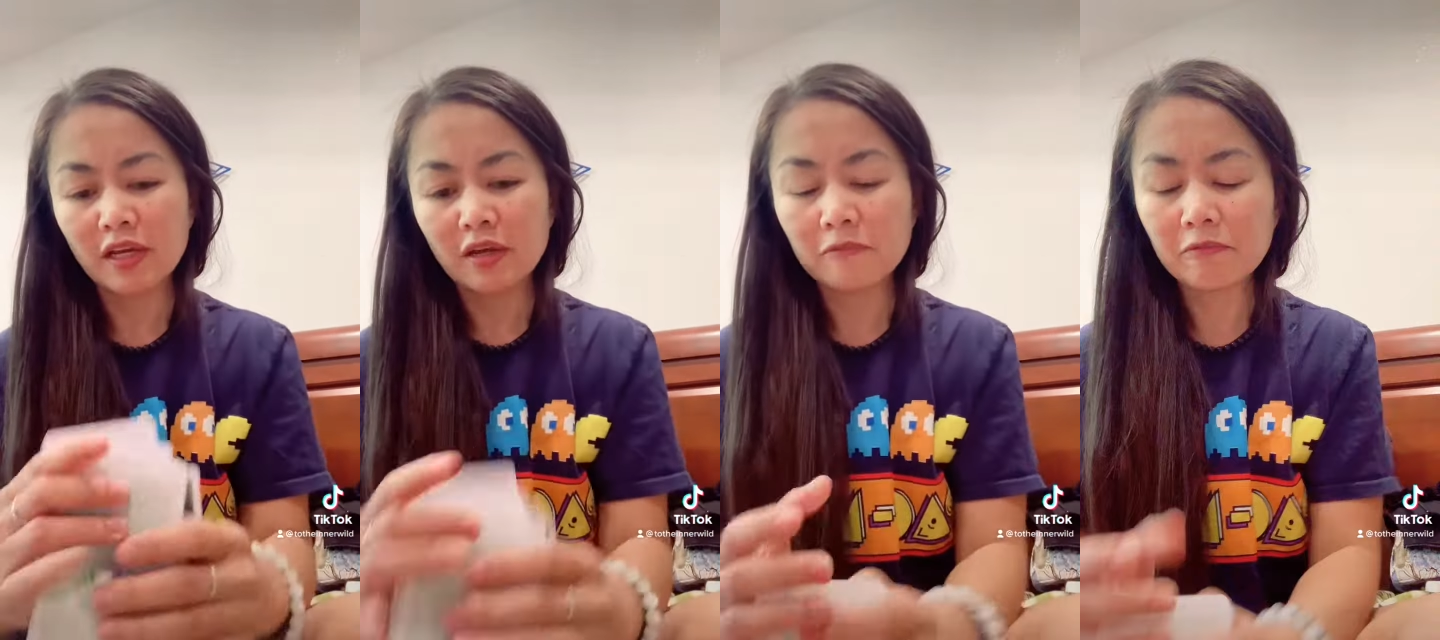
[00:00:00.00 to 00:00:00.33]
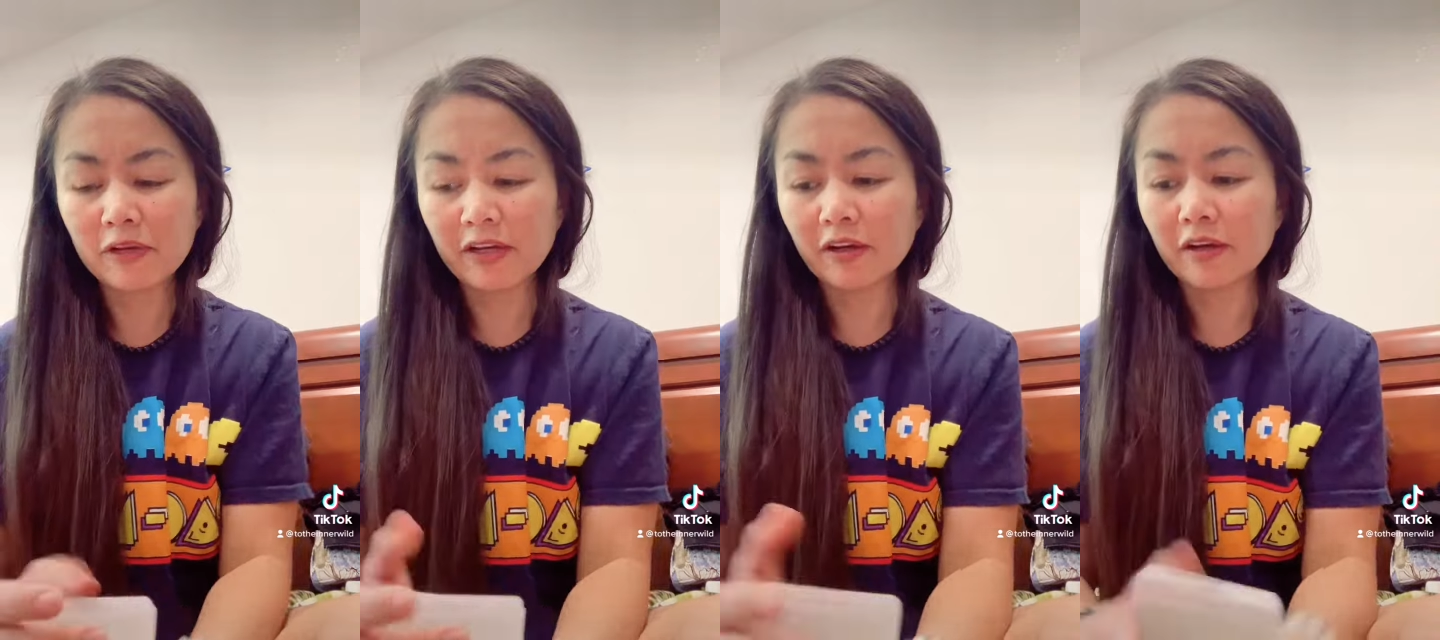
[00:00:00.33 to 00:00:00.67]

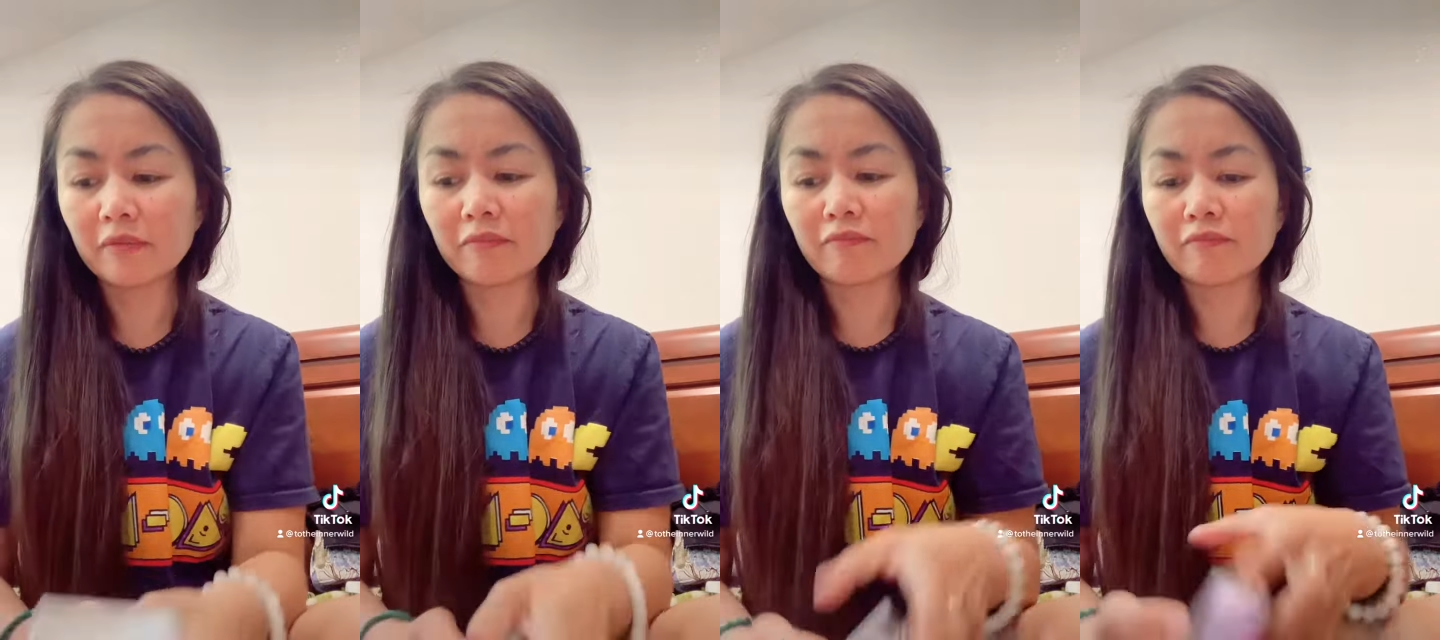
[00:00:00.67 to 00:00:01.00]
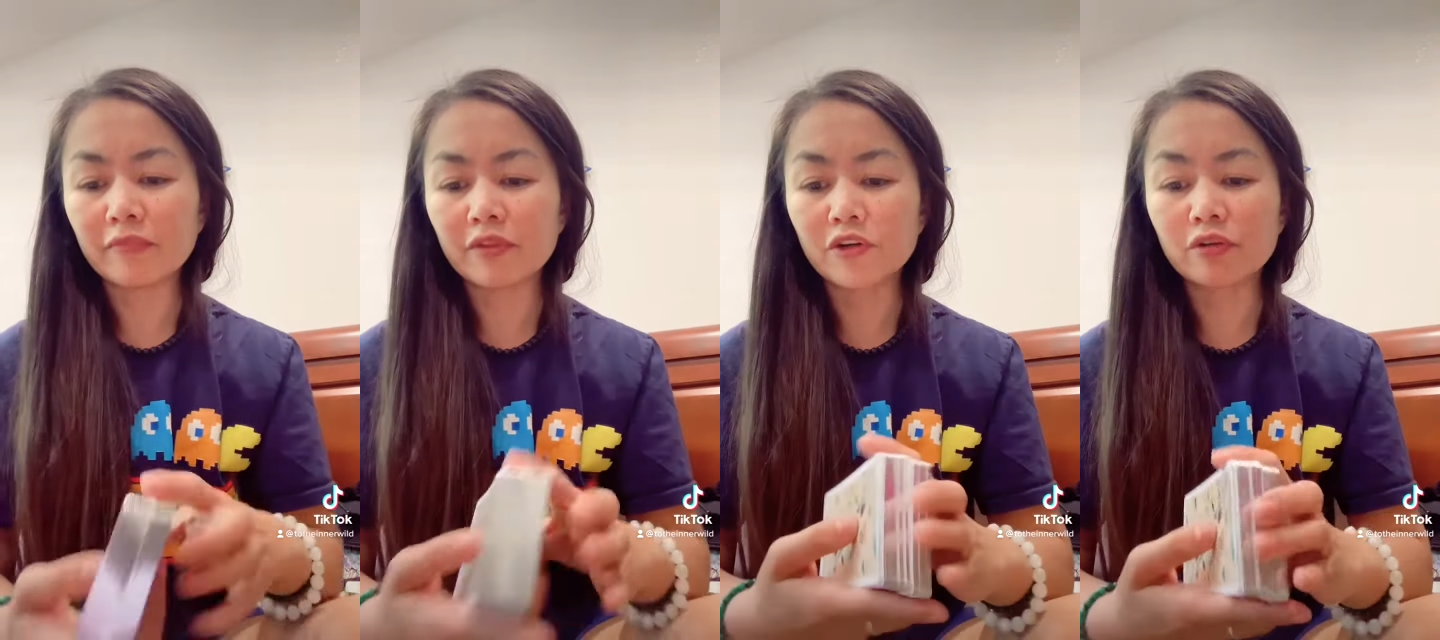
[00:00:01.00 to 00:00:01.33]
but um,
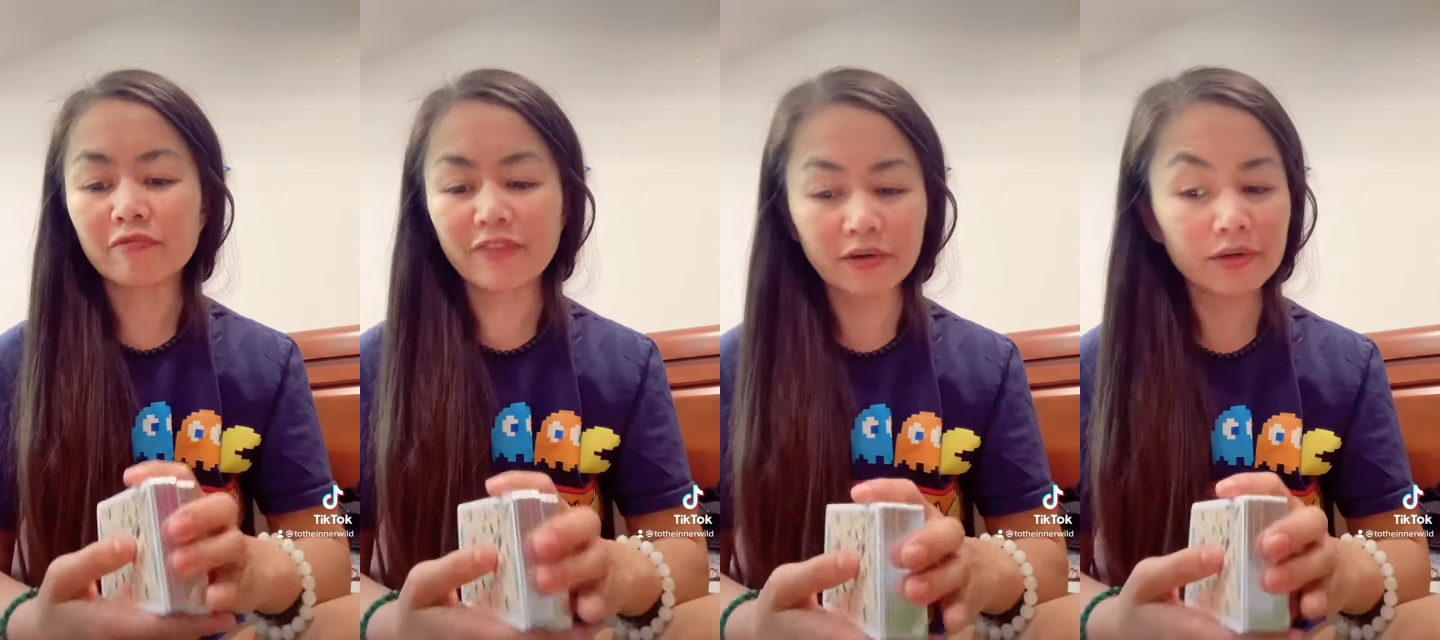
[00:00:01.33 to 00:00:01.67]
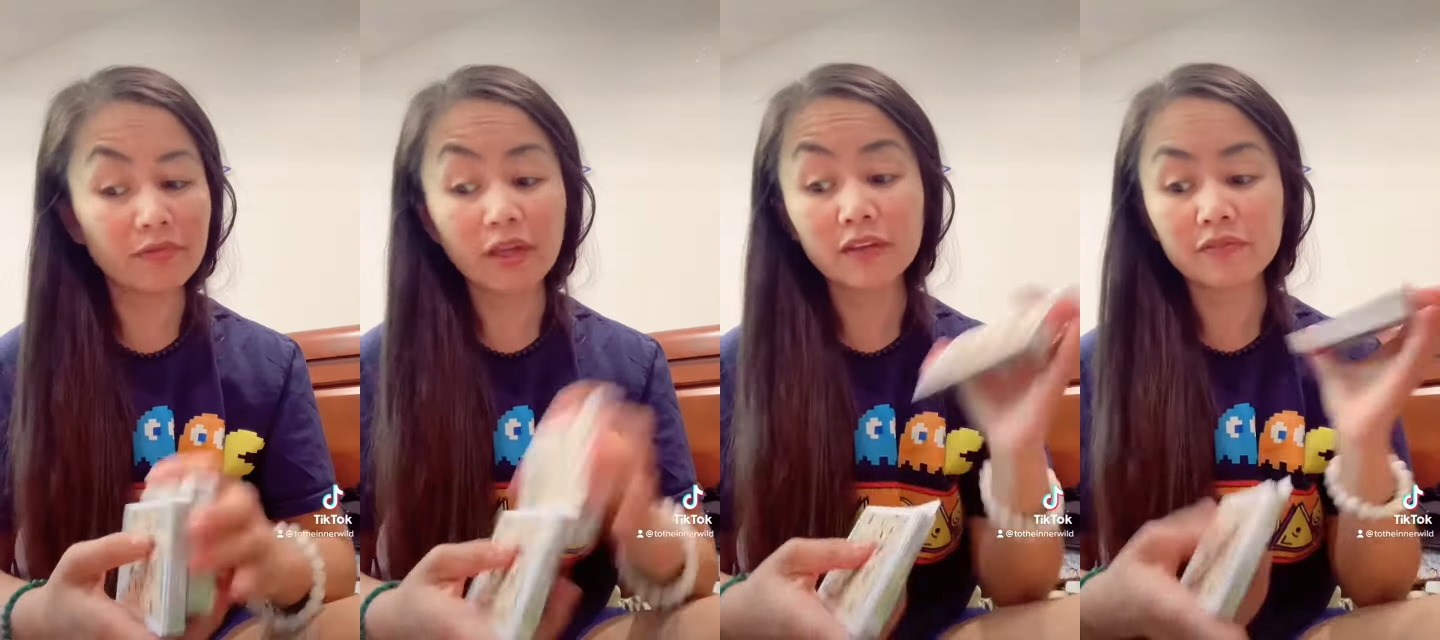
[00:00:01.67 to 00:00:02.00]
they're very
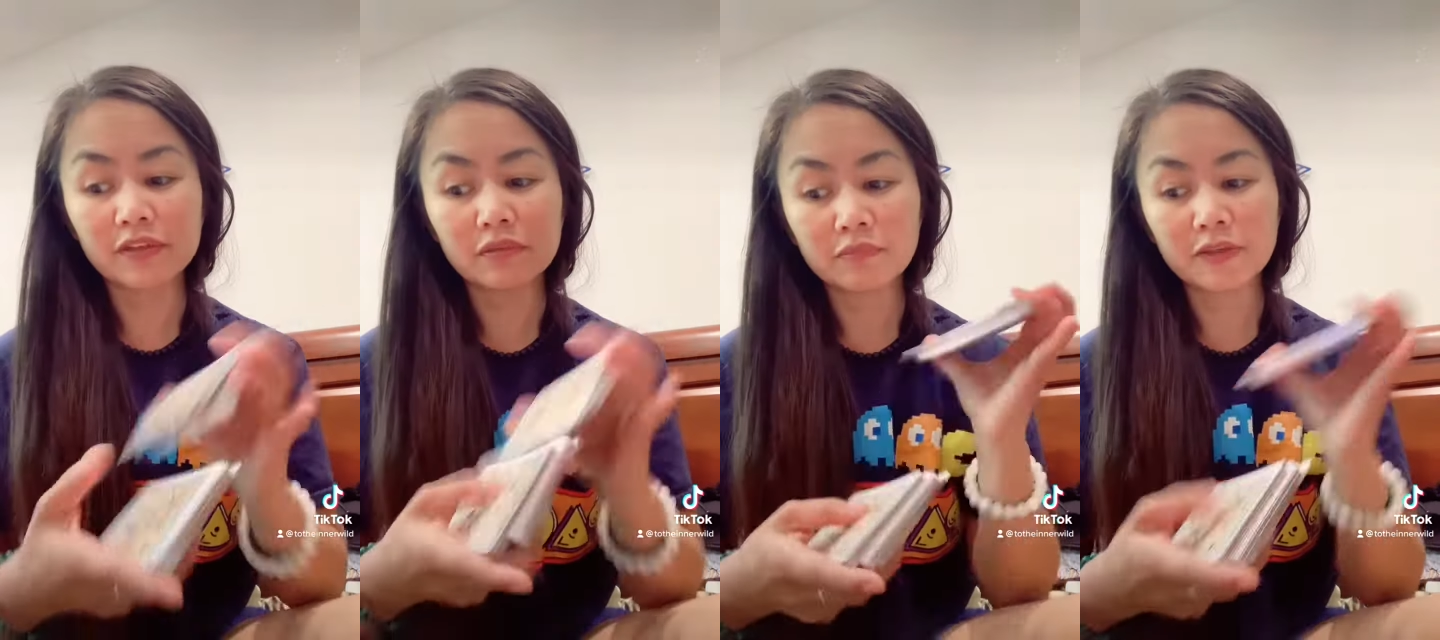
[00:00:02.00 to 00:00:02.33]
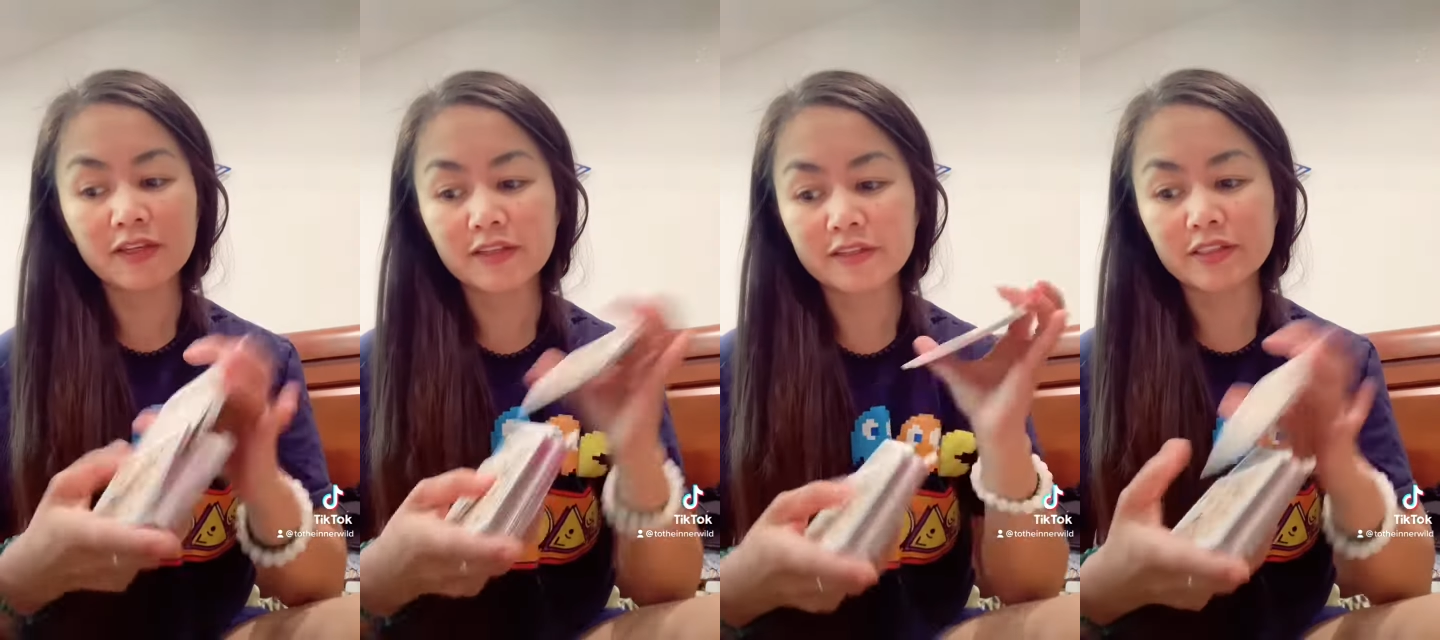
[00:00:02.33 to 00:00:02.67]
relevant
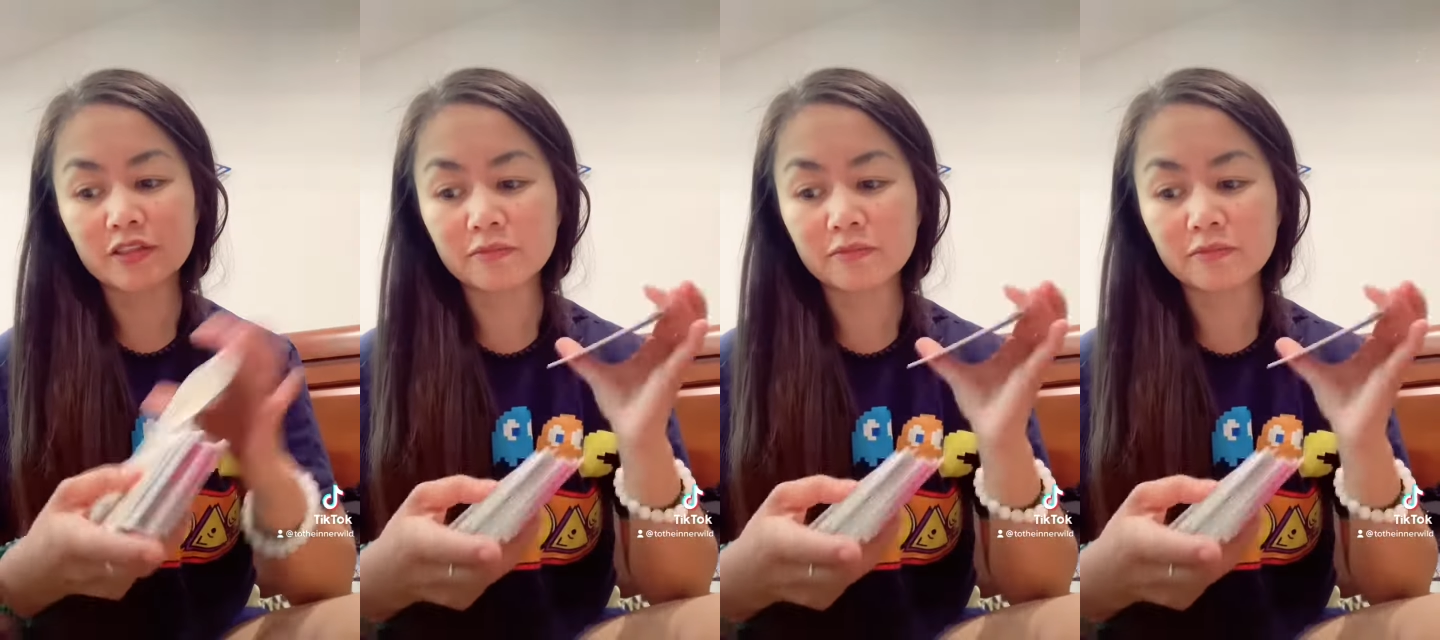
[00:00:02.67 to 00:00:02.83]
because they're